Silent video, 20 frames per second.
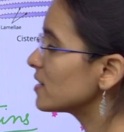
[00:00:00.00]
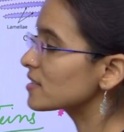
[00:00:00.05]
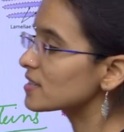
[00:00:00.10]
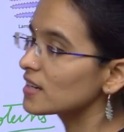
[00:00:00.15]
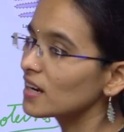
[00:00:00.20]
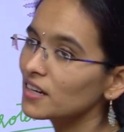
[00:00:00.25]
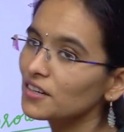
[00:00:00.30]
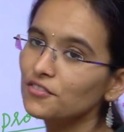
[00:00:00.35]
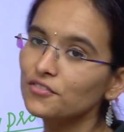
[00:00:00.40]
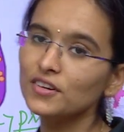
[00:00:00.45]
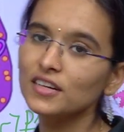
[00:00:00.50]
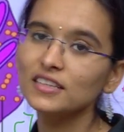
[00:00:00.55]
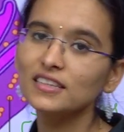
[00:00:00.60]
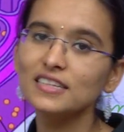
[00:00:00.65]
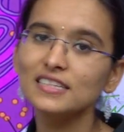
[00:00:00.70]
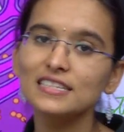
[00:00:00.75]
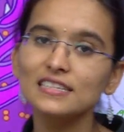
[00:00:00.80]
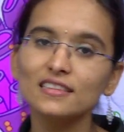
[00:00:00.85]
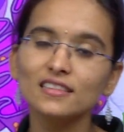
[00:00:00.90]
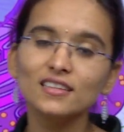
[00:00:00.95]
site for the
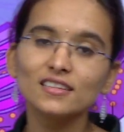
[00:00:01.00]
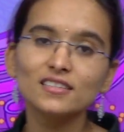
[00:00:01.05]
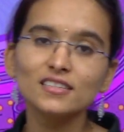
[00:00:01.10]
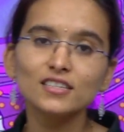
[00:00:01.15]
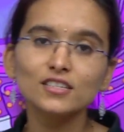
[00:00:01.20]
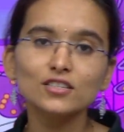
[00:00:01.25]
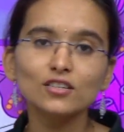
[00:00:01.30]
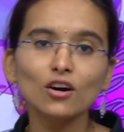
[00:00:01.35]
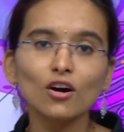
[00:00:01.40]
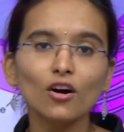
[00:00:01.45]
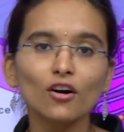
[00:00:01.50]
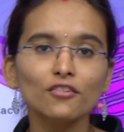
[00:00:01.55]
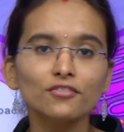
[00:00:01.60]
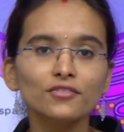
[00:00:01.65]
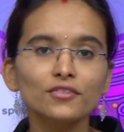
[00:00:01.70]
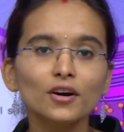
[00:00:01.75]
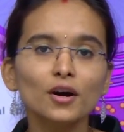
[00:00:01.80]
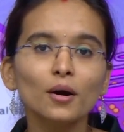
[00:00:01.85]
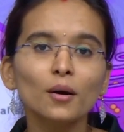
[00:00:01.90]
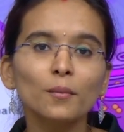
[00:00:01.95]
synthesis of
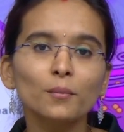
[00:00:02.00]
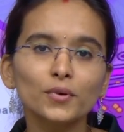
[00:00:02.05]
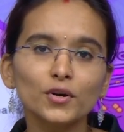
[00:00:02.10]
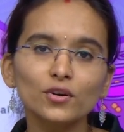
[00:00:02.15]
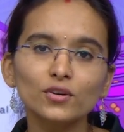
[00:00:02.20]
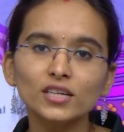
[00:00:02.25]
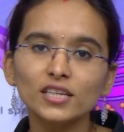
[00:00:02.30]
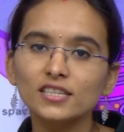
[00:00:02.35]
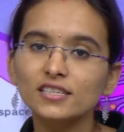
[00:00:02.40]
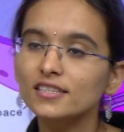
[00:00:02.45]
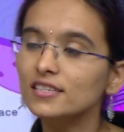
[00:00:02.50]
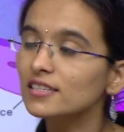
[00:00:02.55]
proteins.